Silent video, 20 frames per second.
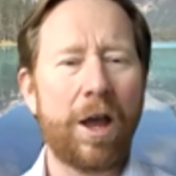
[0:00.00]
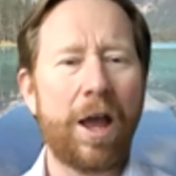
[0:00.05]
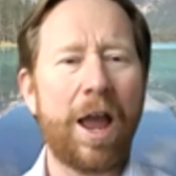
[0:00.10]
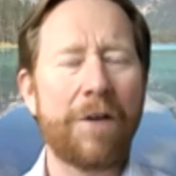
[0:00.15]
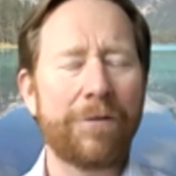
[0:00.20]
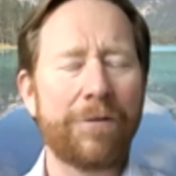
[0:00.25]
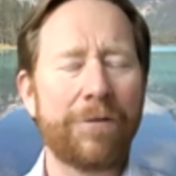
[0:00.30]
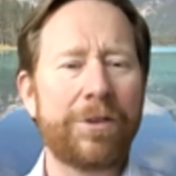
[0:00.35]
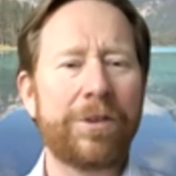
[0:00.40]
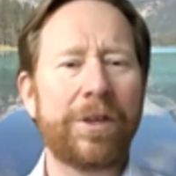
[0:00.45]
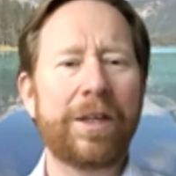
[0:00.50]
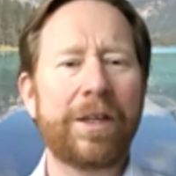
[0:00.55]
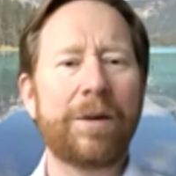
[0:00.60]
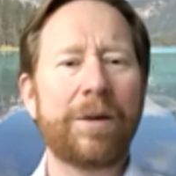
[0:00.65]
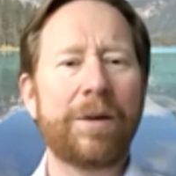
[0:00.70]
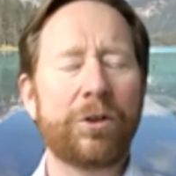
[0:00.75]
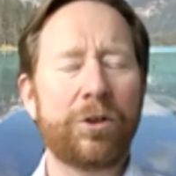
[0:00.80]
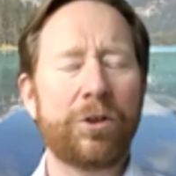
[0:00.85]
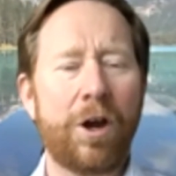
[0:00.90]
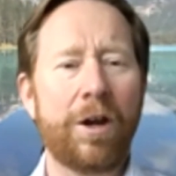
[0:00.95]
everything they
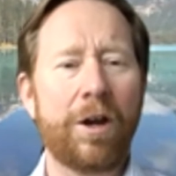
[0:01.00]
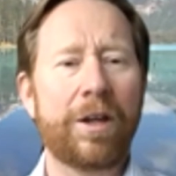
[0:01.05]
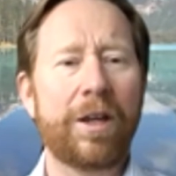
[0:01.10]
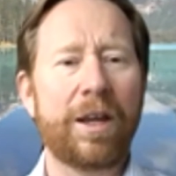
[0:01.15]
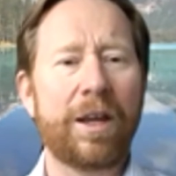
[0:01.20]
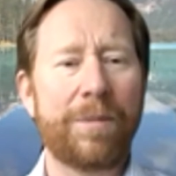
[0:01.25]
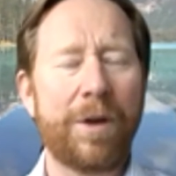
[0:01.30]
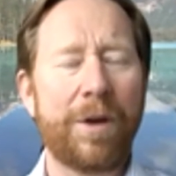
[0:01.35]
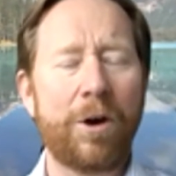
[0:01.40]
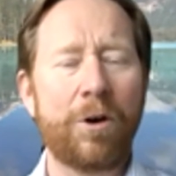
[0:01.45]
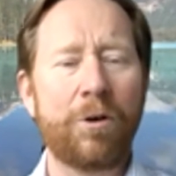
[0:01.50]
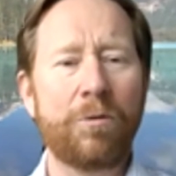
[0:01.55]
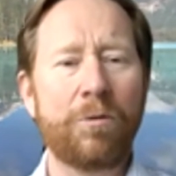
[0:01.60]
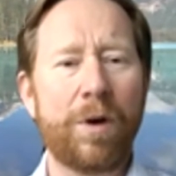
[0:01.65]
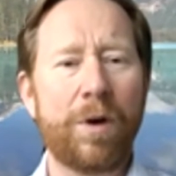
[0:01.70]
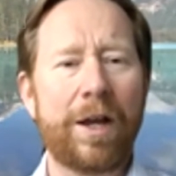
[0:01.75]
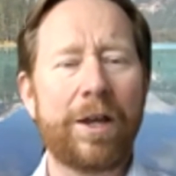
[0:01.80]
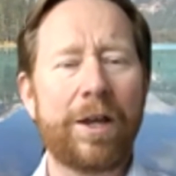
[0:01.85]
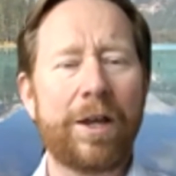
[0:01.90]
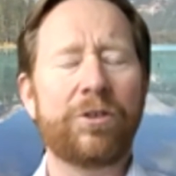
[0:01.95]
were talking about
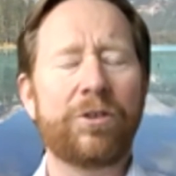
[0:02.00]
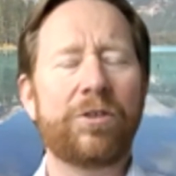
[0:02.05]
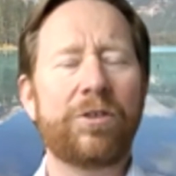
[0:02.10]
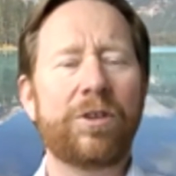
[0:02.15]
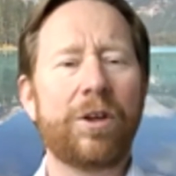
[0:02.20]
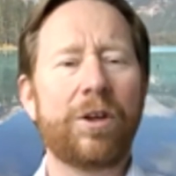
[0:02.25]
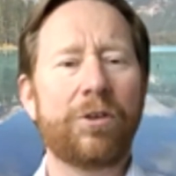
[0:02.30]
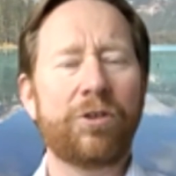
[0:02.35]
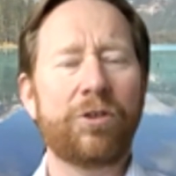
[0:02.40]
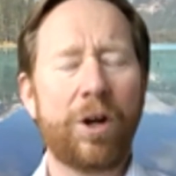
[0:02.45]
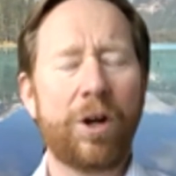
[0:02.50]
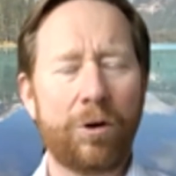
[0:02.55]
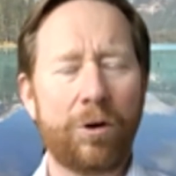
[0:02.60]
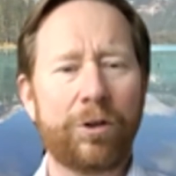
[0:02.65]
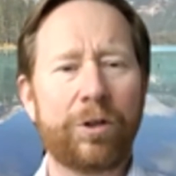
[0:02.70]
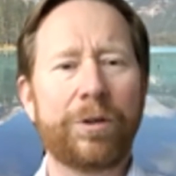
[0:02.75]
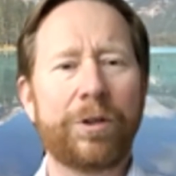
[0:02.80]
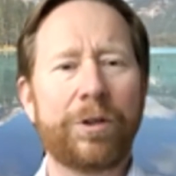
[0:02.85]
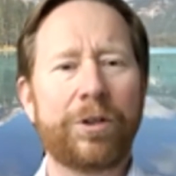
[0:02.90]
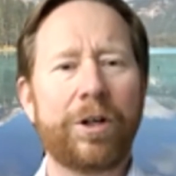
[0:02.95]
was,
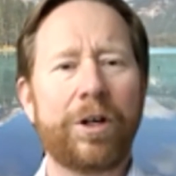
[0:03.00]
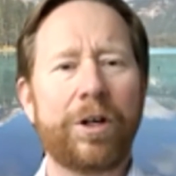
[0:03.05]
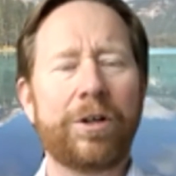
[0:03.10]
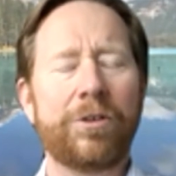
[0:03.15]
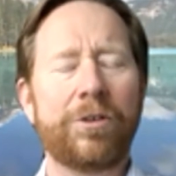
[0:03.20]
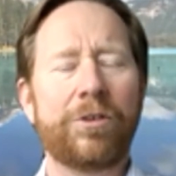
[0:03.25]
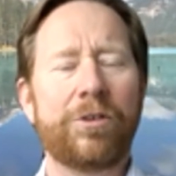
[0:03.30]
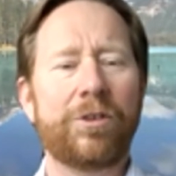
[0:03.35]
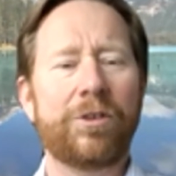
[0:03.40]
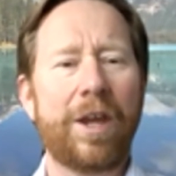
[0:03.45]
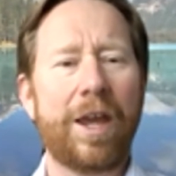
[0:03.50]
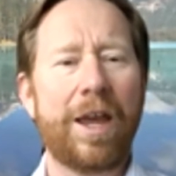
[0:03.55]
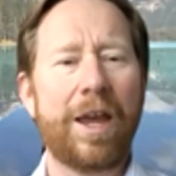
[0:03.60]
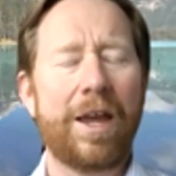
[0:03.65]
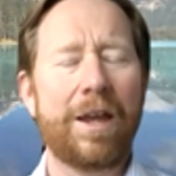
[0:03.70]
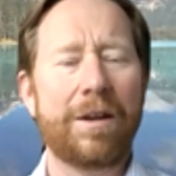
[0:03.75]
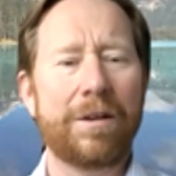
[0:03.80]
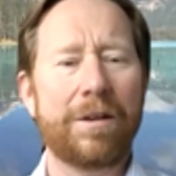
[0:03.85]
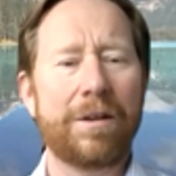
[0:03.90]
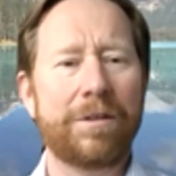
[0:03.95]
shareholder returns
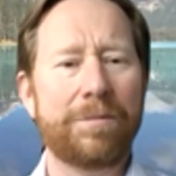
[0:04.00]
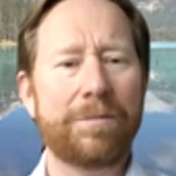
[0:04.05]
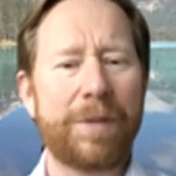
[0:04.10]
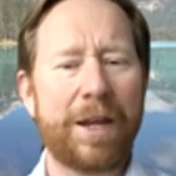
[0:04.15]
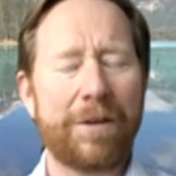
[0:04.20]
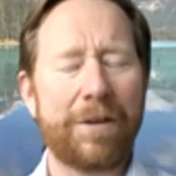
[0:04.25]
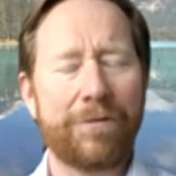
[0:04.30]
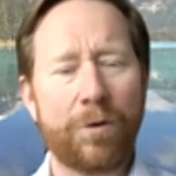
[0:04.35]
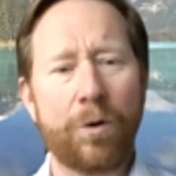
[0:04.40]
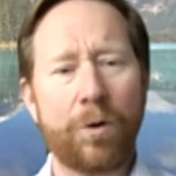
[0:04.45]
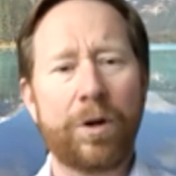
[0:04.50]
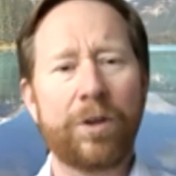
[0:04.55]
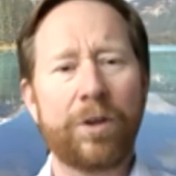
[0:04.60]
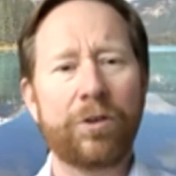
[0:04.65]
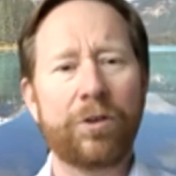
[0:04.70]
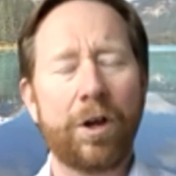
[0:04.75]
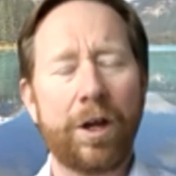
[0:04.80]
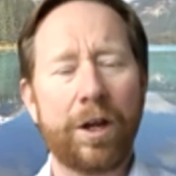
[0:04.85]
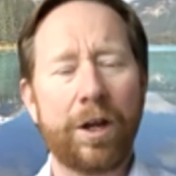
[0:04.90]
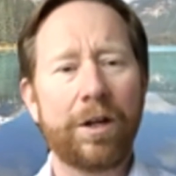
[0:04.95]
and being focused